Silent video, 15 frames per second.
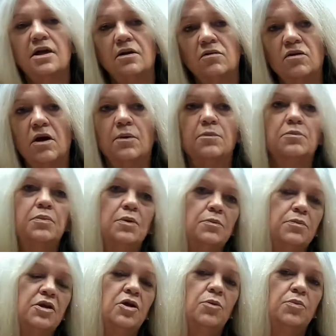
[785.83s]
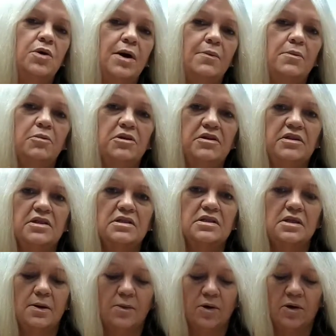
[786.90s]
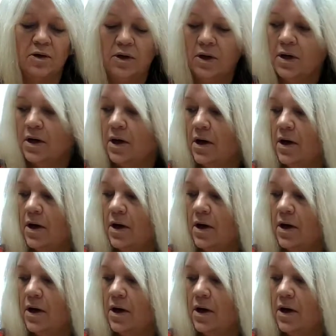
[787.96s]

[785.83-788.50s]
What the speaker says: That'll come, you know, probably this summer.